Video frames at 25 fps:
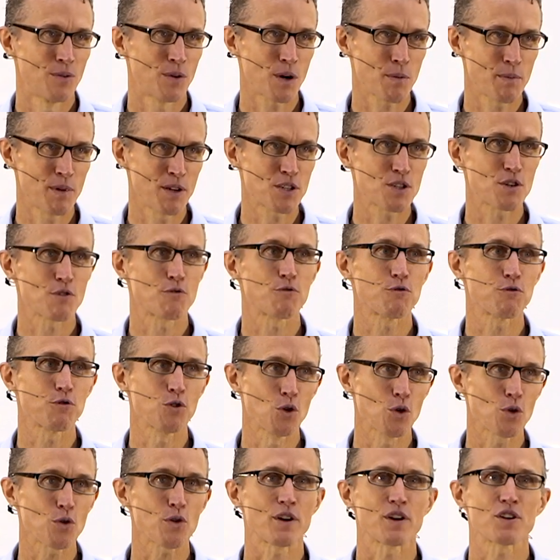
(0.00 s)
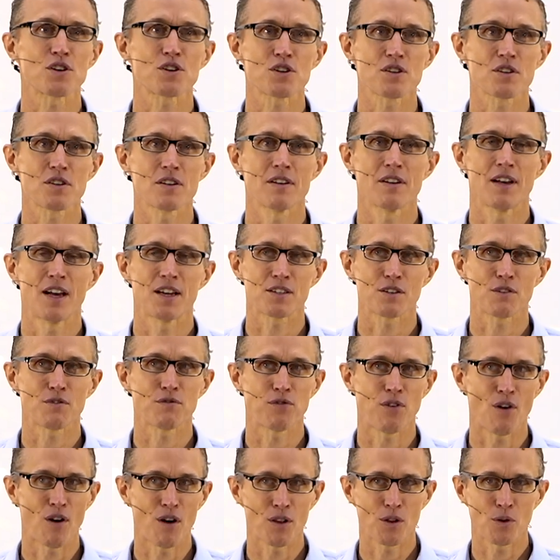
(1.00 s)
what it means to flourish as a
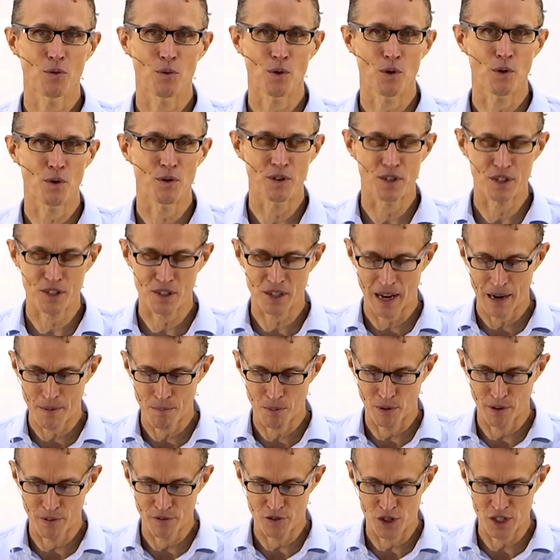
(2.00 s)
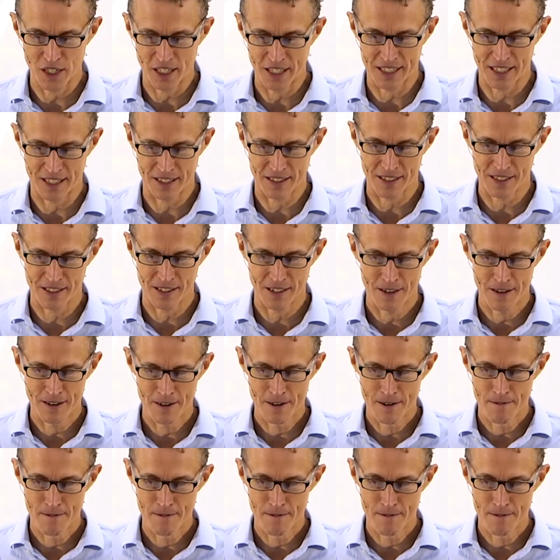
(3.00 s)
follower or disciple of Jesus.